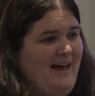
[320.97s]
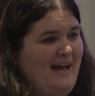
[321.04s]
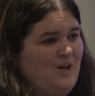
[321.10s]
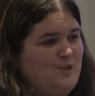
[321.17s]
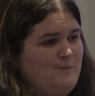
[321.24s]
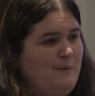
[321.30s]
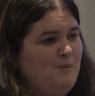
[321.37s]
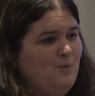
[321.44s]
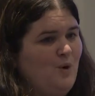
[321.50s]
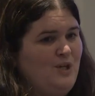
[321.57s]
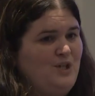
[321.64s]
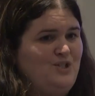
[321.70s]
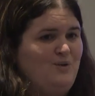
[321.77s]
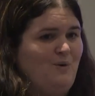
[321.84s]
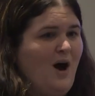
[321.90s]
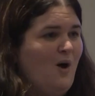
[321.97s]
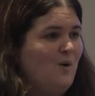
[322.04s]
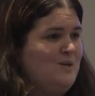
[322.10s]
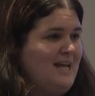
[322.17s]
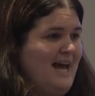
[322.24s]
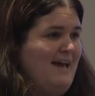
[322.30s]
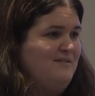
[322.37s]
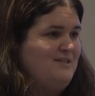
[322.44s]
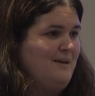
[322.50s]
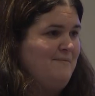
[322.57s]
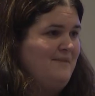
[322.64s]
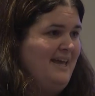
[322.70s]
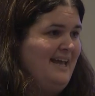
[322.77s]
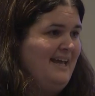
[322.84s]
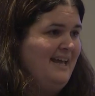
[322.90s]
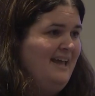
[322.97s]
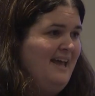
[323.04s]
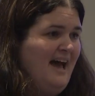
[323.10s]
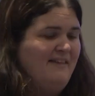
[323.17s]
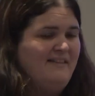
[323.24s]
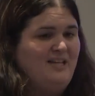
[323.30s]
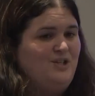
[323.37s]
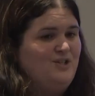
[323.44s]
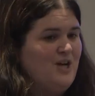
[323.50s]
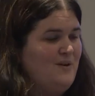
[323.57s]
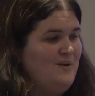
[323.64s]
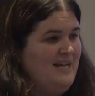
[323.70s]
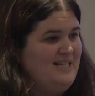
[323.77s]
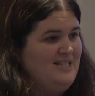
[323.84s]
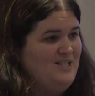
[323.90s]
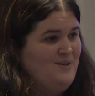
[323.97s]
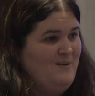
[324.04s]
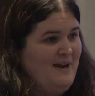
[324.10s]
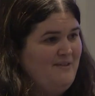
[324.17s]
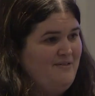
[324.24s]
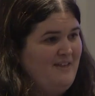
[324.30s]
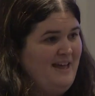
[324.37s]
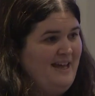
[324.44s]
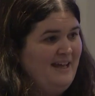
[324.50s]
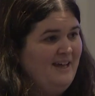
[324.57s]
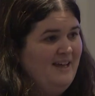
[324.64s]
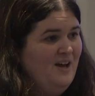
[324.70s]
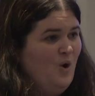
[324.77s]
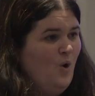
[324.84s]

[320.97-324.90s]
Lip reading: that because people want you to do a whole day of something and then you don't need to do anything,